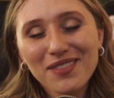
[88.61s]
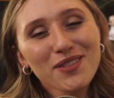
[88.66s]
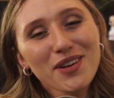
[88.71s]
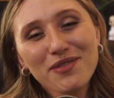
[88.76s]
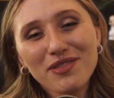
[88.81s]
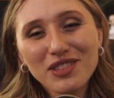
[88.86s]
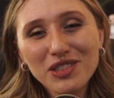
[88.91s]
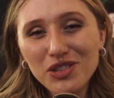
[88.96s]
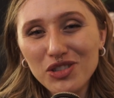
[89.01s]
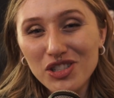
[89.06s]

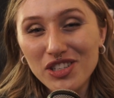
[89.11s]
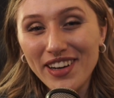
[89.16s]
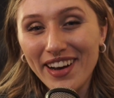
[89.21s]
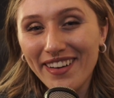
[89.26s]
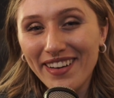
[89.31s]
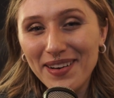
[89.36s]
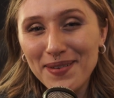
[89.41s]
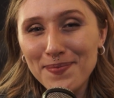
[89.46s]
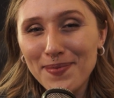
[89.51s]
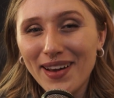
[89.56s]

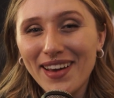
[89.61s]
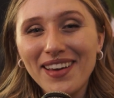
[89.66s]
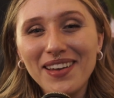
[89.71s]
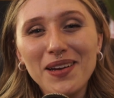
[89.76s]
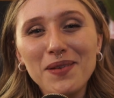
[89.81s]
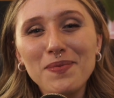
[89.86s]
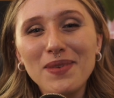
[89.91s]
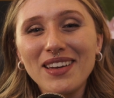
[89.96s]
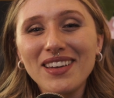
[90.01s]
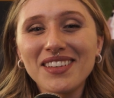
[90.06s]
revolutionary by
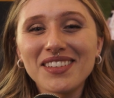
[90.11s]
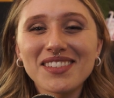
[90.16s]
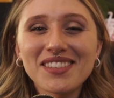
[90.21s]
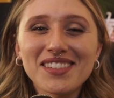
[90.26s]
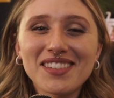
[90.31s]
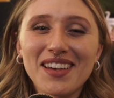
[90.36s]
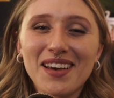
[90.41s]
any means,